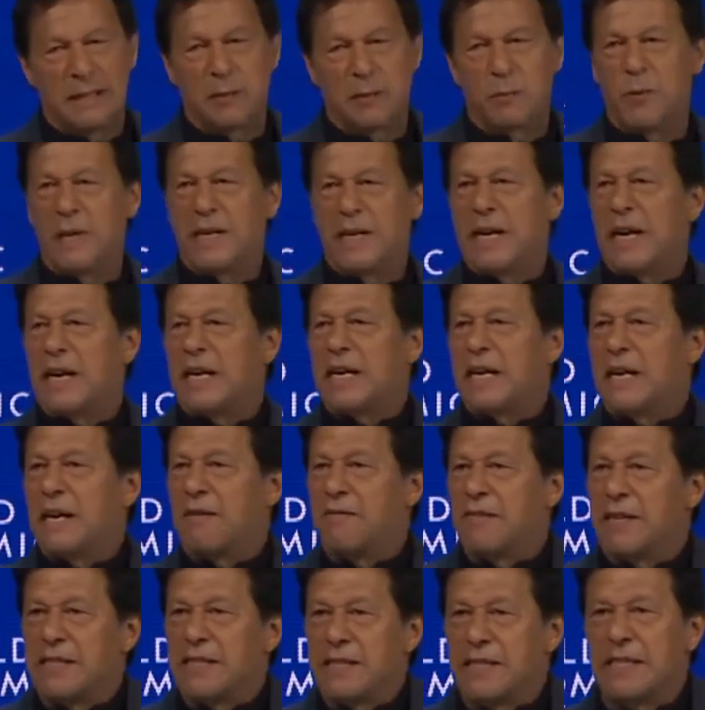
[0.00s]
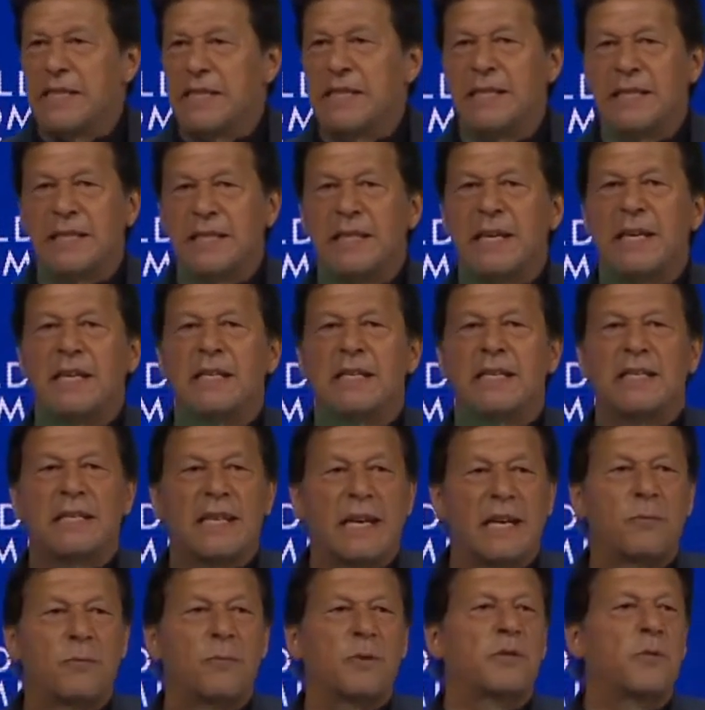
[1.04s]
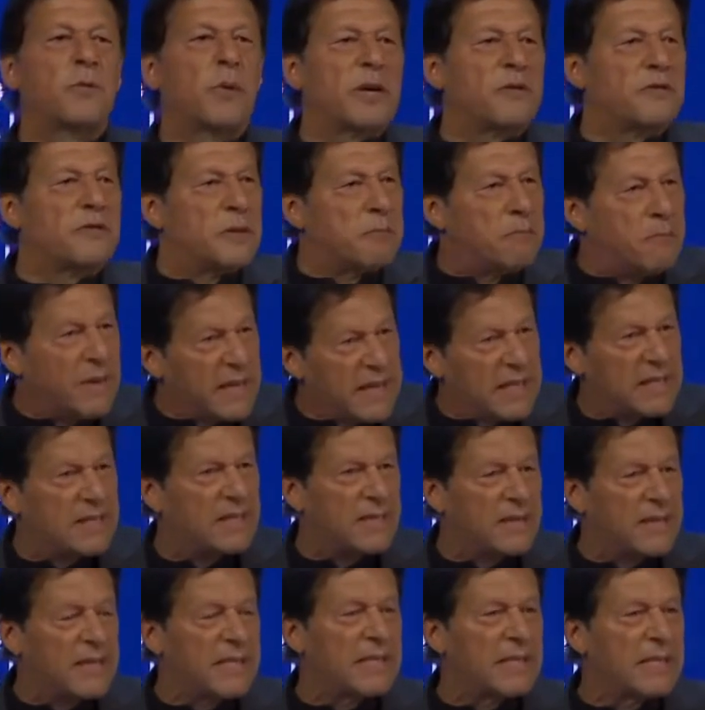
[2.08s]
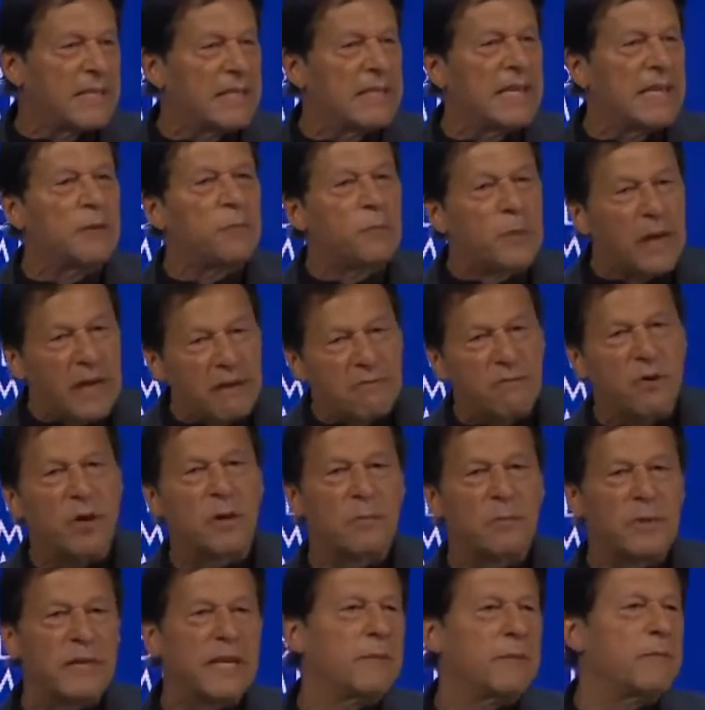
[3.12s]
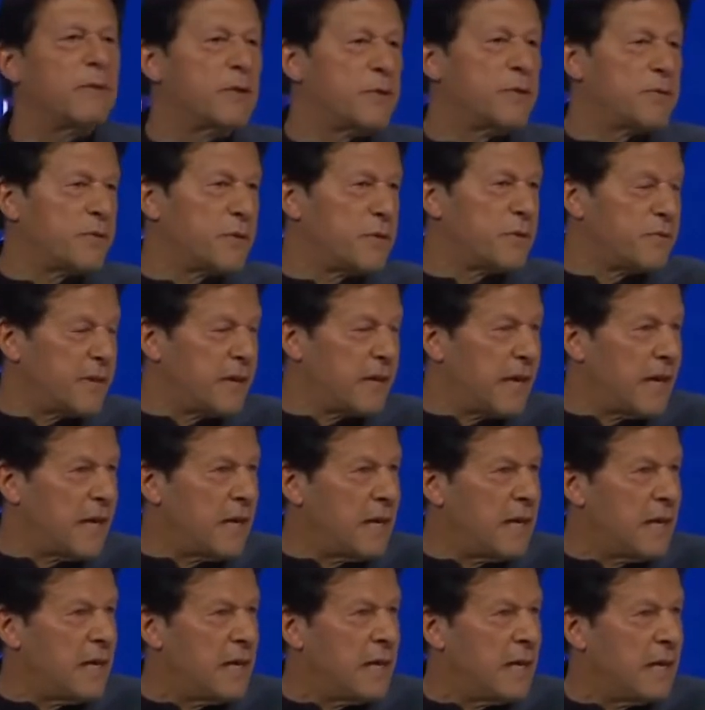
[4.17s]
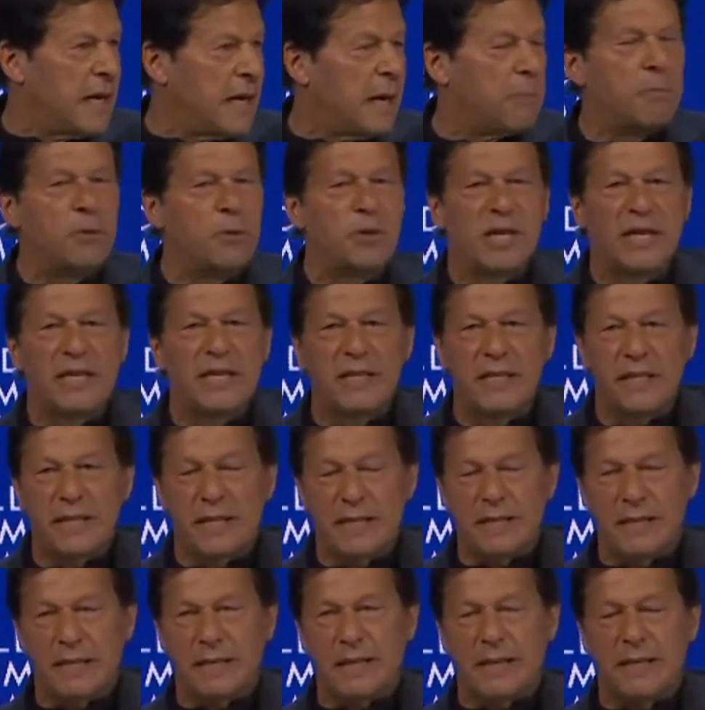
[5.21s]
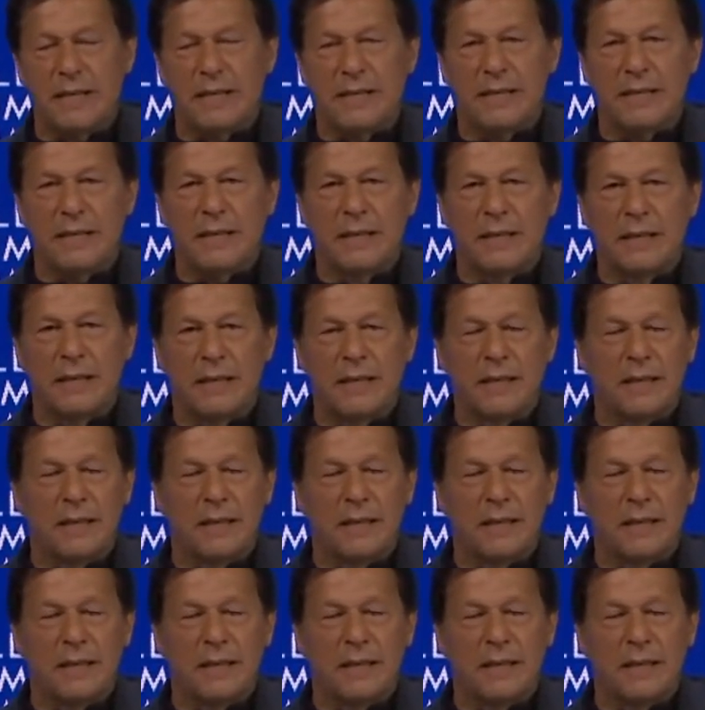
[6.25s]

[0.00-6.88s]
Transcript: the way our governance deteriorated, that was one of the biggest reasons that we have not been able to fulfill our potential as a country.